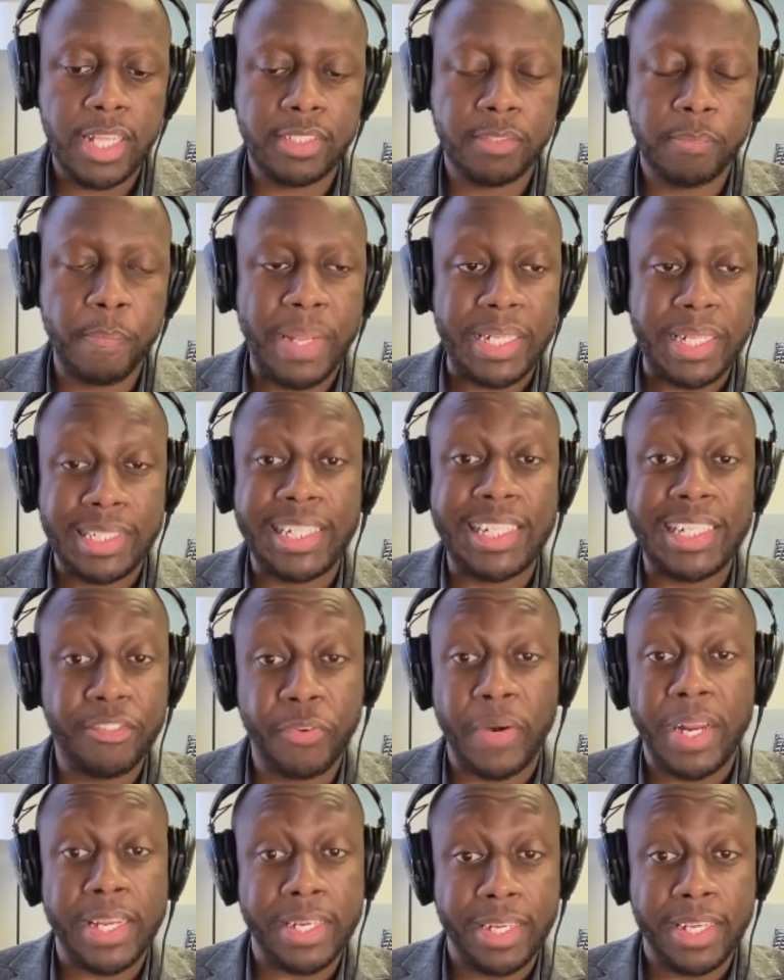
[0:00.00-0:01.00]
it's
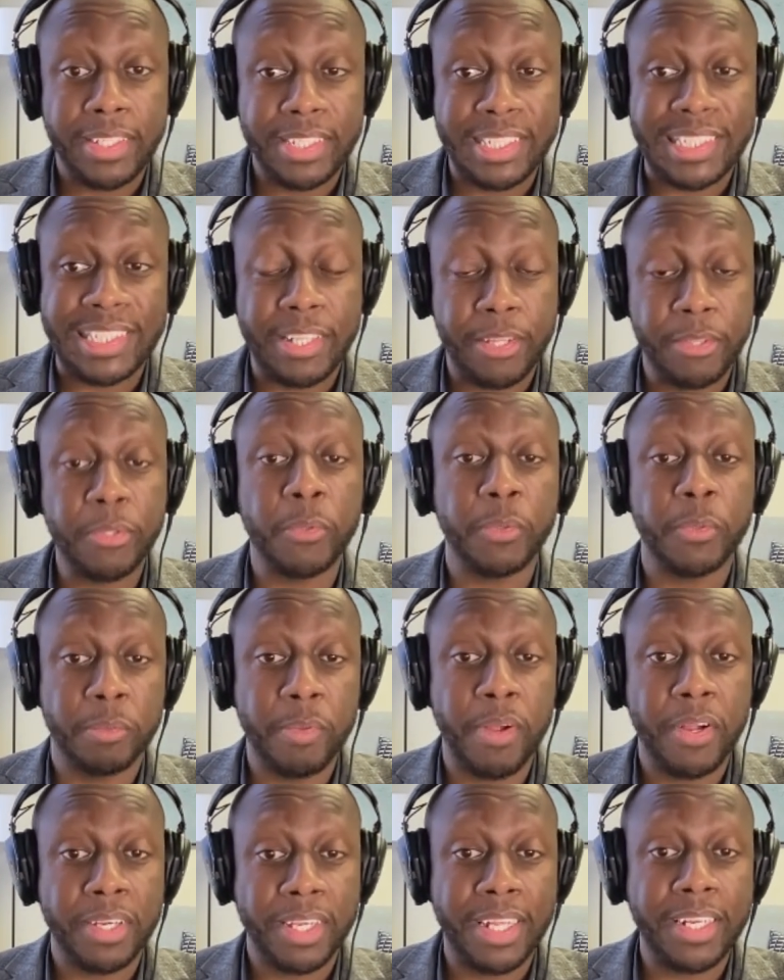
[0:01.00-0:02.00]
mentally draining, just the
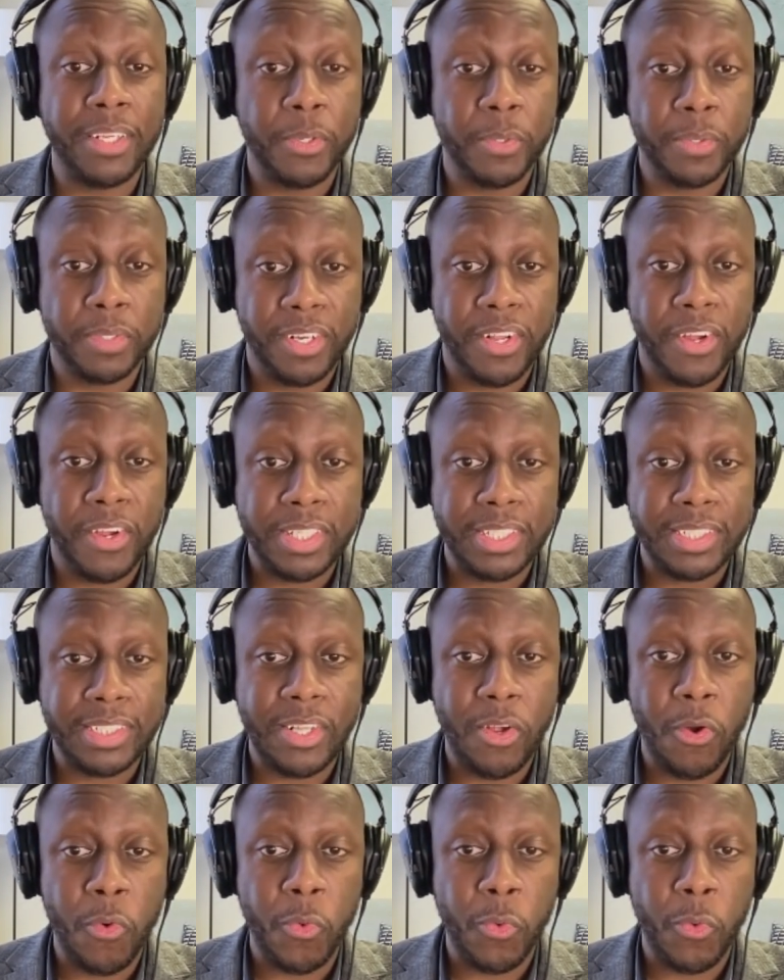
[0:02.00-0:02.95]
thought about getting organized,